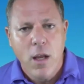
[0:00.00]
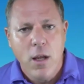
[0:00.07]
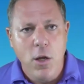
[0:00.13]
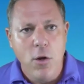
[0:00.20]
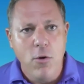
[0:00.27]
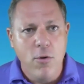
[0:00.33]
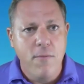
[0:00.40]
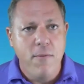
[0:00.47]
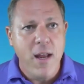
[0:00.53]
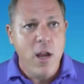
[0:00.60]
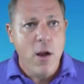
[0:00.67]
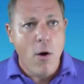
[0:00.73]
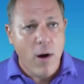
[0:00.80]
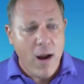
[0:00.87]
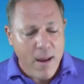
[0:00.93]
use
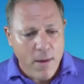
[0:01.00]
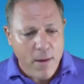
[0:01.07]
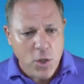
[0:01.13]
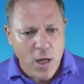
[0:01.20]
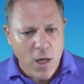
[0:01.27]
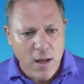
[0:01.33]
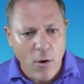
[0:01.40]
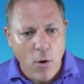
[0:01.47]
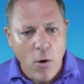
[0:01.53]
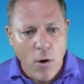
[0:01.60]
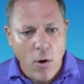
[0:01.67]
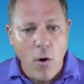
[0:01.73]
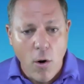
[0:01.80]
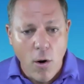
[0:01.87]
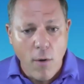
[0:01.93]
video or images
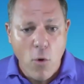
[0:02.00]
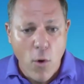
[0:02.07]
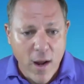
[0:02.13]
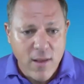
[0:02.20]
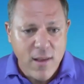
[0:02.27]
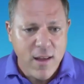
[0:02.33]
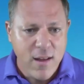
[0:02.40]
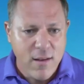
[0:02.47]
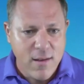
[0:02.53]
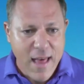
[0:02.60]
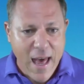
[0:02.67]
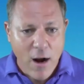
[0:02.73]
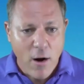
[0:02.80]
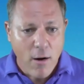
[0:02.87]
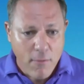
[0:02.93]
or, or voices
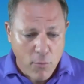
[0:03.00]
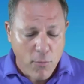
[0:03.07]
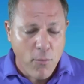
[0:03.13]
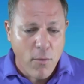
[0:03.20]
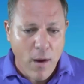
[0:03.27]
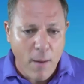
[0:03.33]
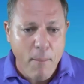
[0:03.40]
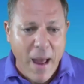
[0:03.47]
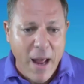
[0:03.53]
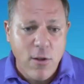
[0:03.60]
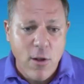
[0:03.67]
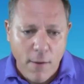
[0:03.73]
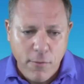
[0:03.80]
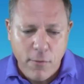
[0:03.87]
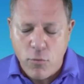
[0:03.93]
that are uh, based
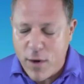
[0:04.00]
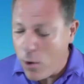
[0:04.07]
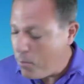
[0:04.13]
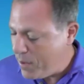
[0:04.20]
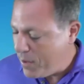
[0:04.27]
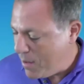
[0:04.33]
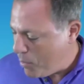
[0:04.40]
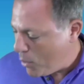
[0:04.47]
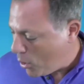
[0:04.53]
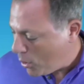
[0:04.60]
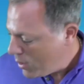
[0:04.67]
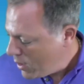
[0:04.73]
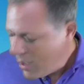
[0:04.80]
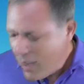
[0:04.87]
off of real people.